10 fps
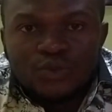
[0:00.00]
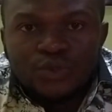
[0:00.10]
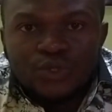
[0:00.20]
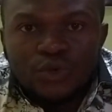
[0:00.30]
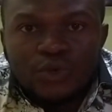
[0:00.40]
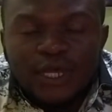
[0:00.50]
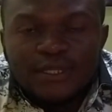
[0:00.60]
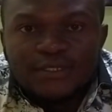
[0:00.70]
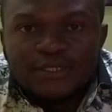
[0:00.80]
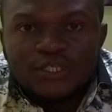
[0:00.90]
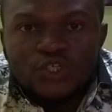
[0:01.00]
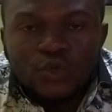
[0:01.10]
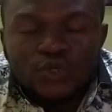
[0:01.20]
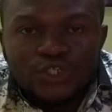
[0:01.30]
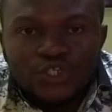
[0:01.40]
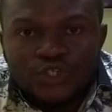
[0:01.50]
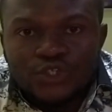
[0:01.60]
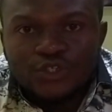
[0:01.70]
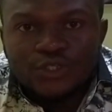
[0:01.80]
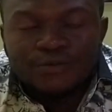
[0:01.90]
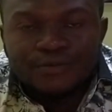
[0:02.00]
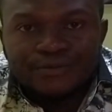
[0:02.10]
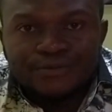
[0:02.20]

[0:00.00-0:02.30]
with other disease conditions,